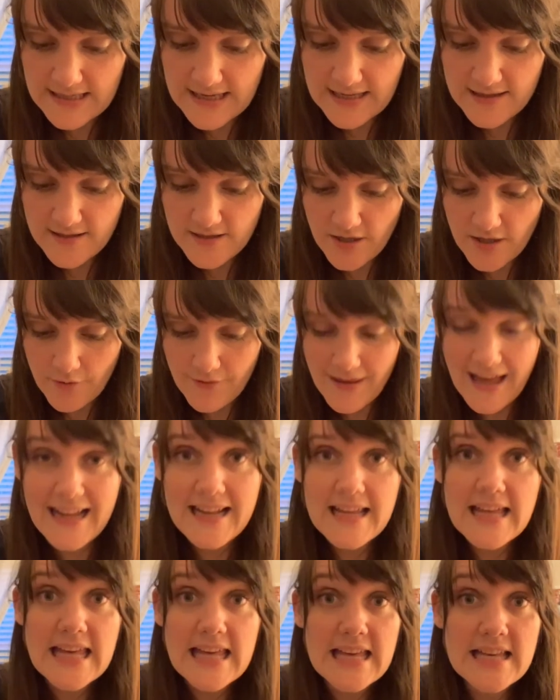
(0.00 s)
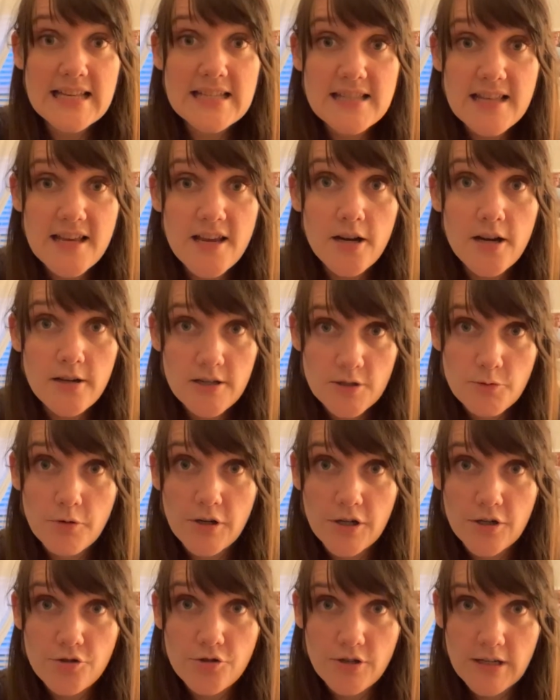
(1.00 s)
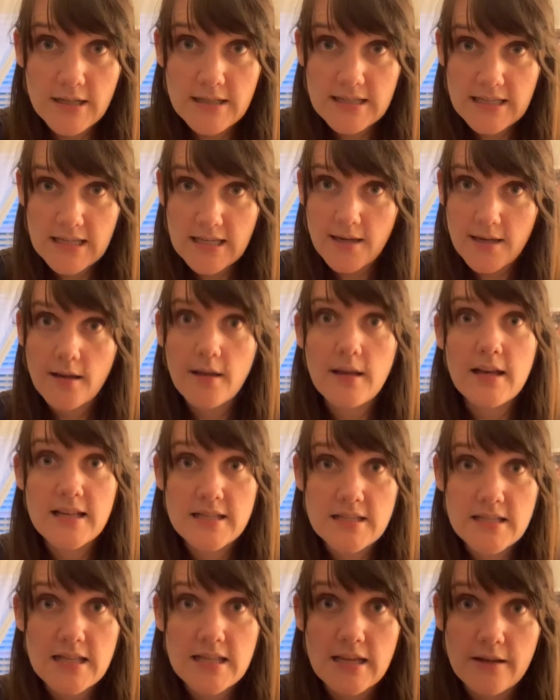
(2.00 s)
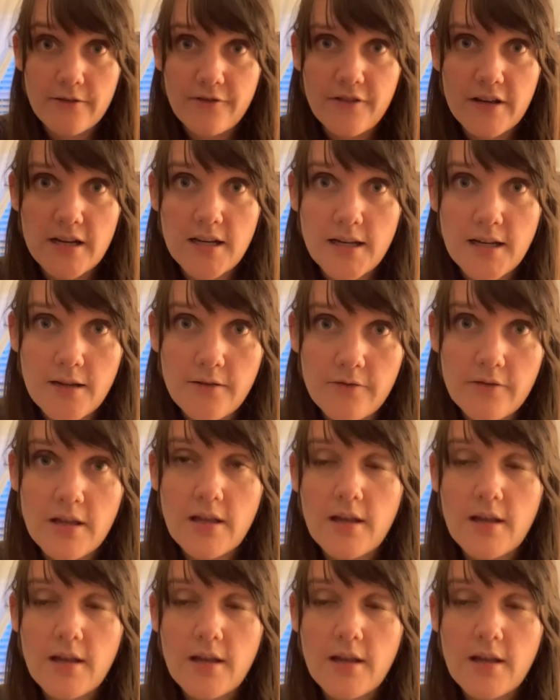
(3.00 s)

And so that is there is what you're translating into the infinitive.